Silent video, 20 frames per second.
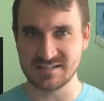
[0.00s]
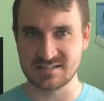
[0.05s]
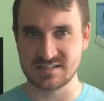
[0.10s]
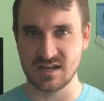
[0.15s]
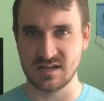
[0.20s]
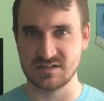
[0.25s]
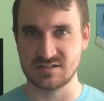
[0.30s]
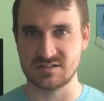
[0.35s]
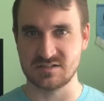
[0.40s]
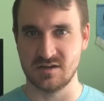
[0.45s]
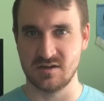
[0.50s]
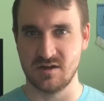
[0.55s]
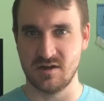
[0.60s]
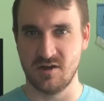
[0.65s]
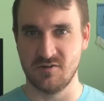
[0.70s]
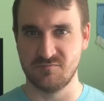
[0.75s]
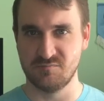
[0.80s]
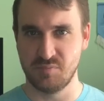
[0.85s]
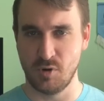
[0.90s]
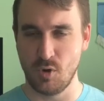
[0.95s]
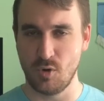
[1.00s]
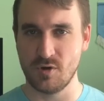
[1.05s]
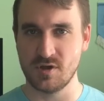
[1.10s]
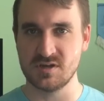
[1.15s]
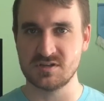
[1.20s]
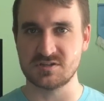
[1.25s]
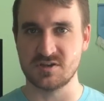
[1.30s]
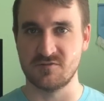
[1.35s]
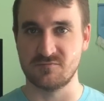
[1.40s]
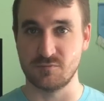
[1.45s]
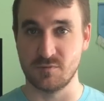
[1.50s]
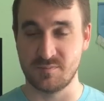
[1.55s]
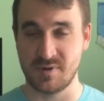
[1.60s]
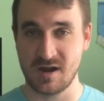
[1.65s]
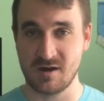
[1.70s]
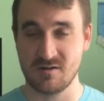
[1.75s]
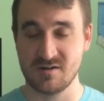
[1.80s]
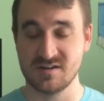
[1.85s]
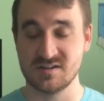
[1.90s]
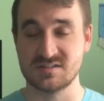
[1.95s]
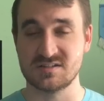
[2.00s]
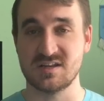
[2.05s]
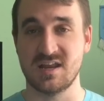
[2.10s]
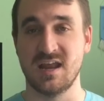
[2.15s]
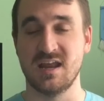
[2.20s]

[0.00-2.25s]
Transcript: sense of poise, of preparedness,